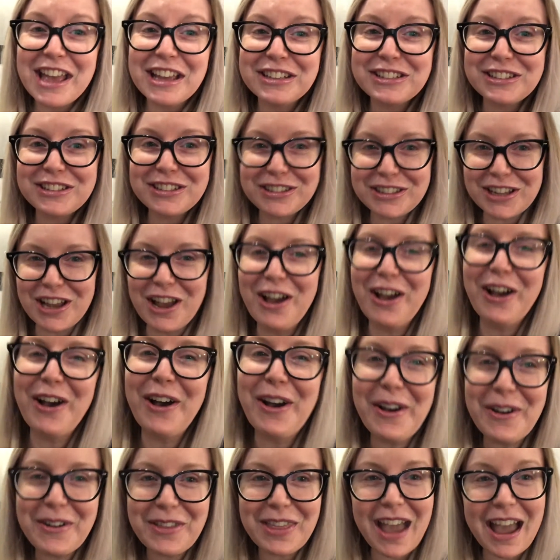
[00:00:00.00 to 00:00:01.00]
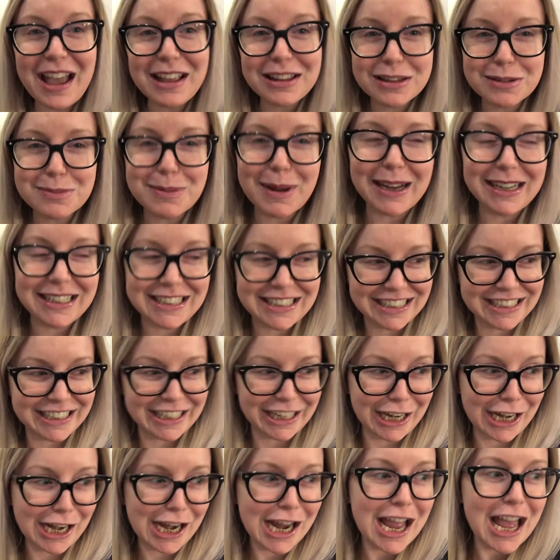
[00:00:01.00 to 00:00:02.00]
So that's my
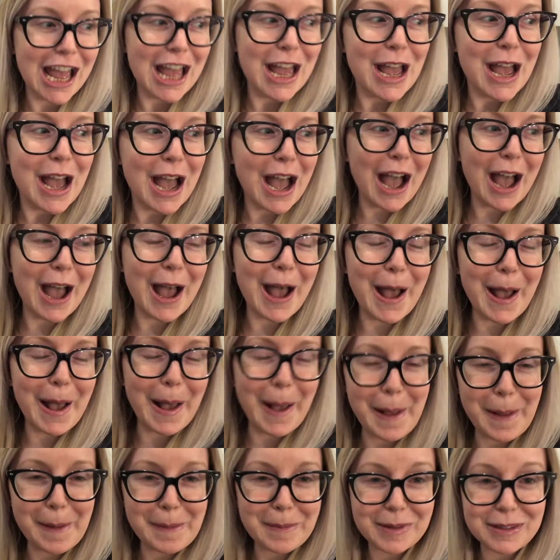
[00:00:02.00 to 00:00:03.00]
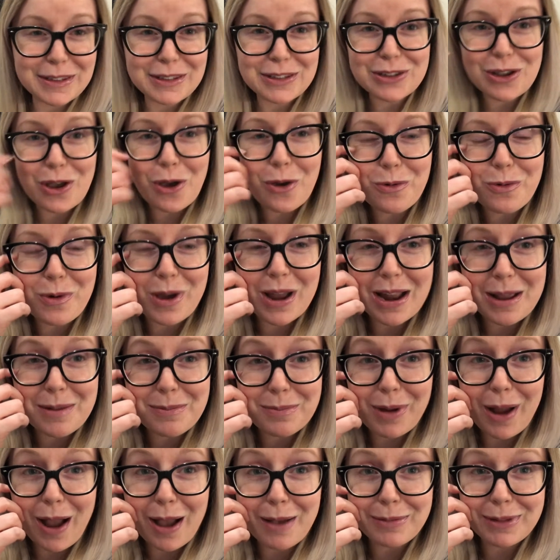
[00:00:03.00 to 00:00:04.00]
dinner. So what I'm
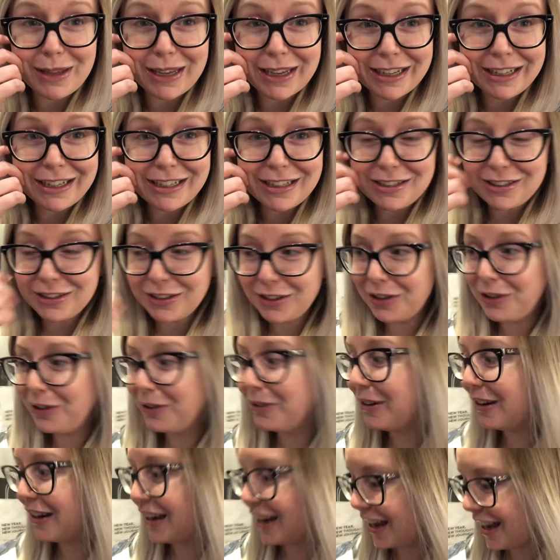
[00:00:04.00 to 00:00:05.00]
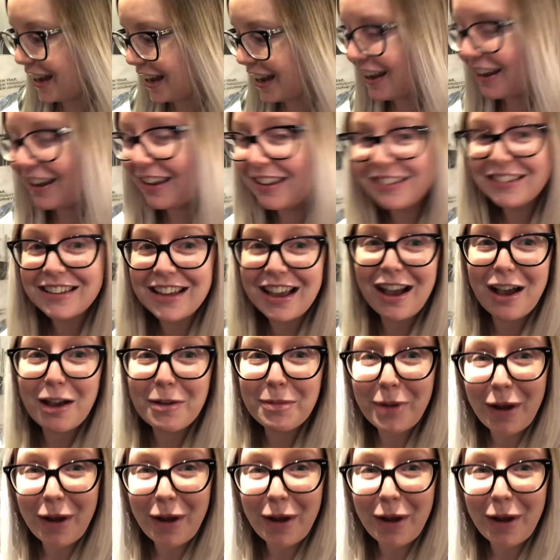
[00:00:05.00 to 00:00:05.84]
probably gonna do is I'll